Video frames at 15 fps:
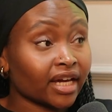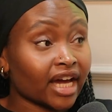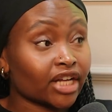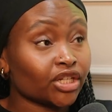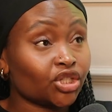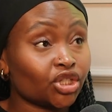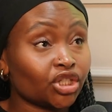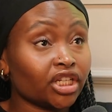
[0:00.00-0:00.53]
And
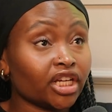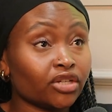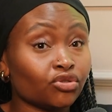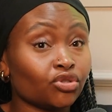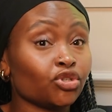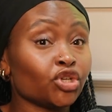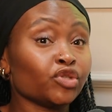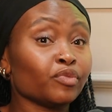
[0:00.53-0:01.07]
she
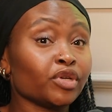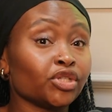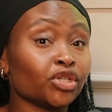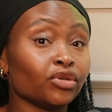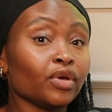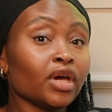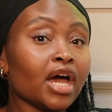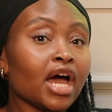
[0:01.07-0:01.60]
introduced me
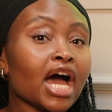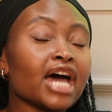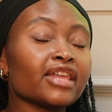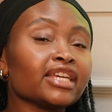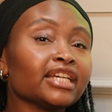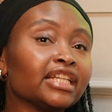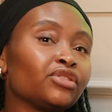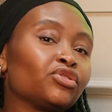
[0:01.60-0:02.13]
to, I
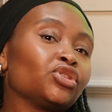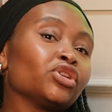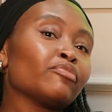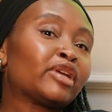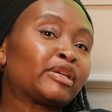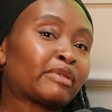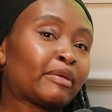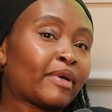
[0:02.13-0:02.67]
think, literature that,
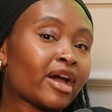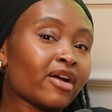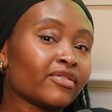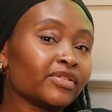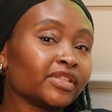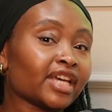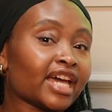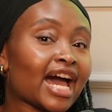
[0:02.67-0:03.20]
bless my
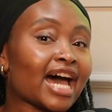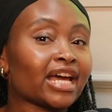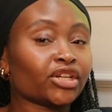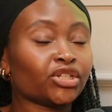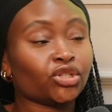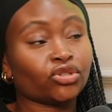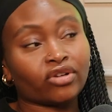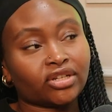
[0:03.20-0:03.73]
parents, they had
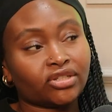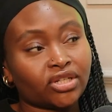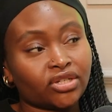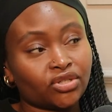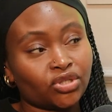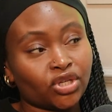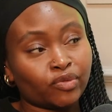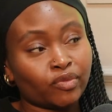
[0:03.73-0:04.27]
actually tried to
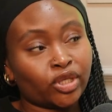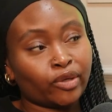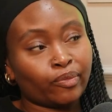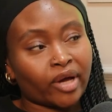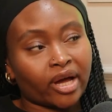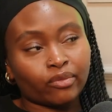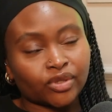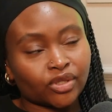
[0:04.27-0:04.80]
introduce me to, but
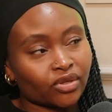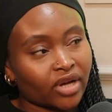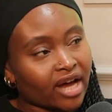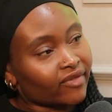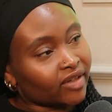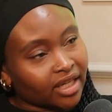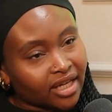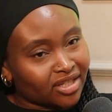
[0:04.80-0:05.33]
I was not
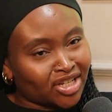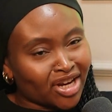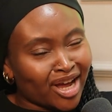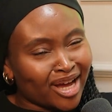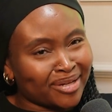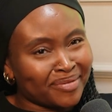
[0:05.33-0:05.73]
having it at the time.